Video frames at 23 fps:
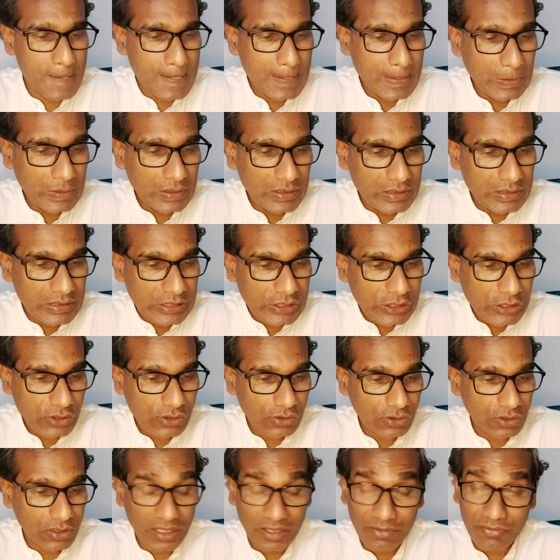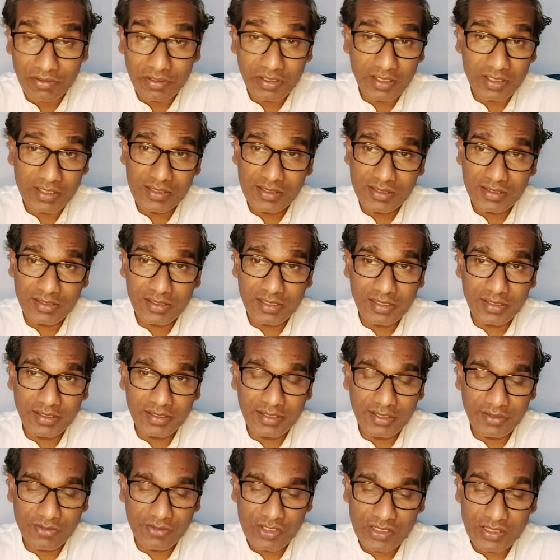So even recently there was
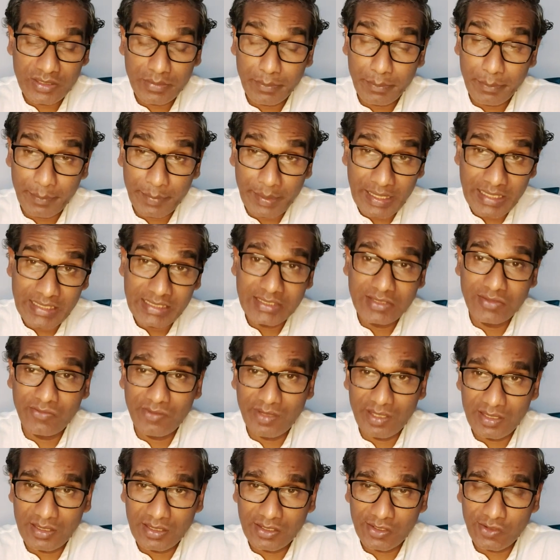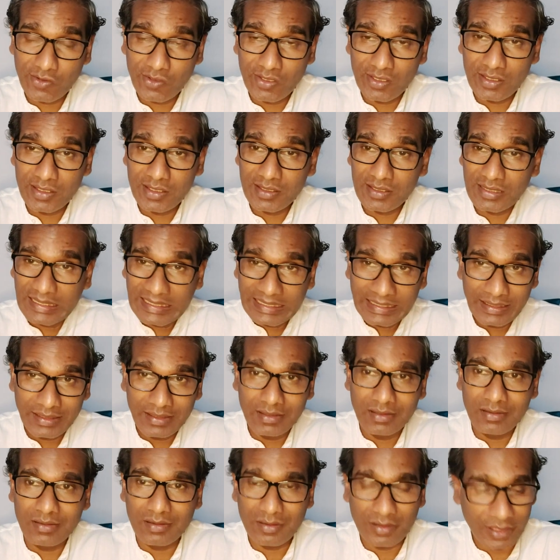a massive earthquake in
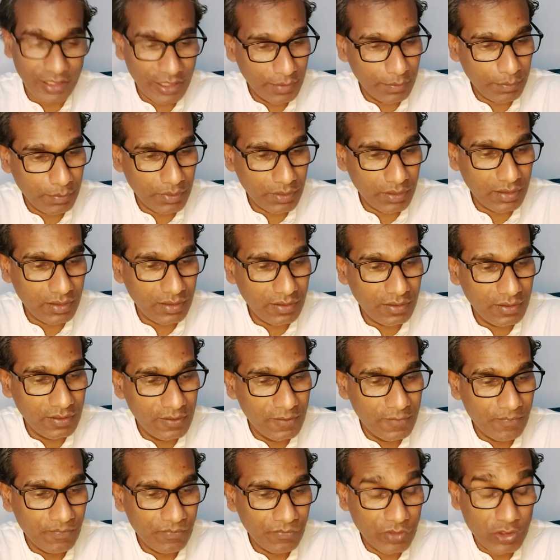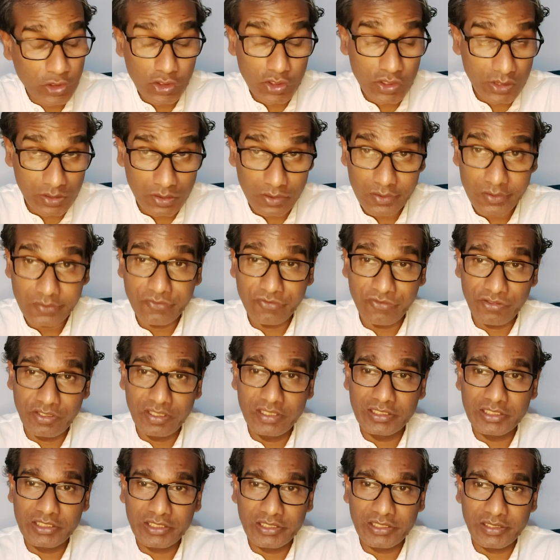Nepal, which was also felt
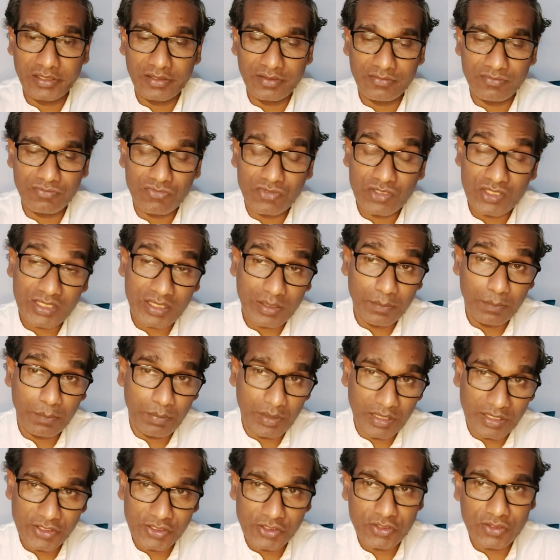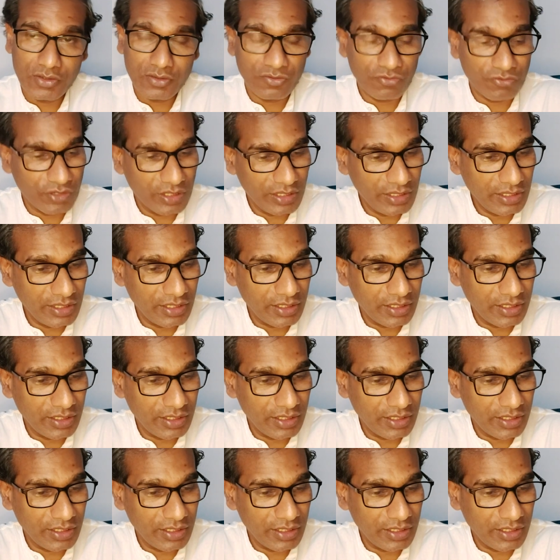in some places of India.